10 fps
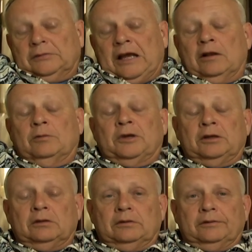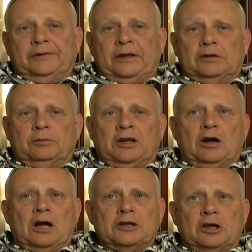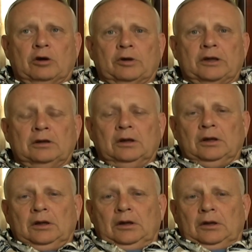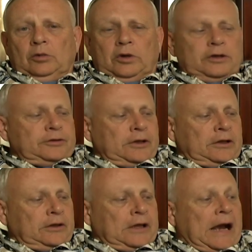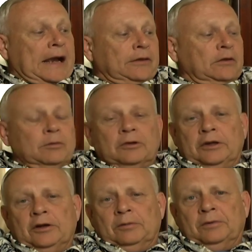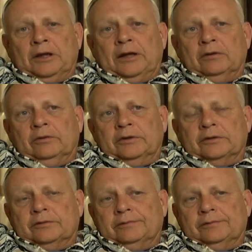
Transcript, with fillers: element that's been ongoing was that the High Thermal plant, which